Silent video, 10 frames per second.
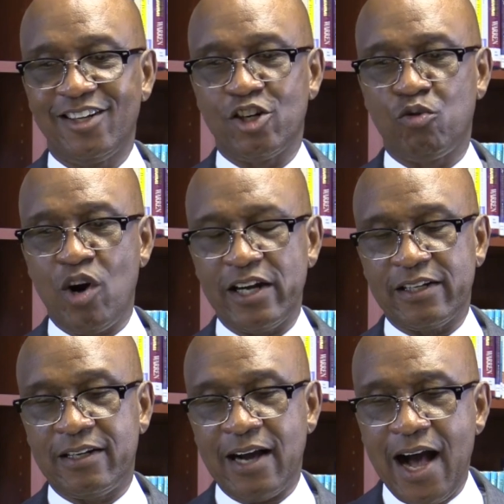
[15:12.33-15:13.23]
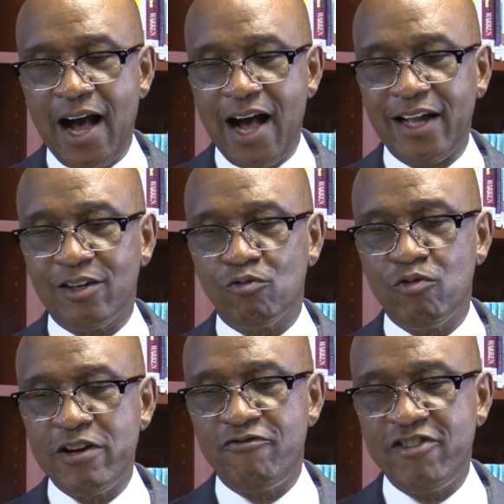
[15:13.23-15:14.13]
to what God
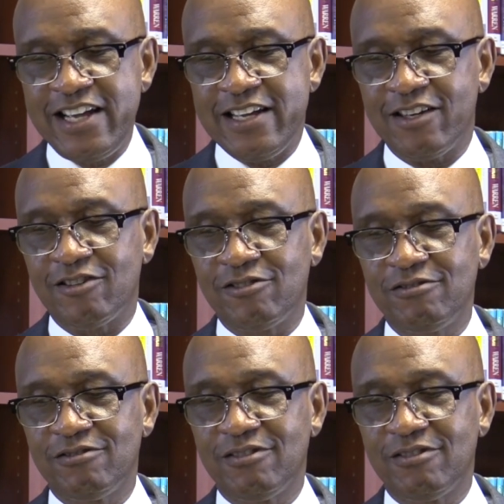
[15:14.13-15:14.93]
revealed,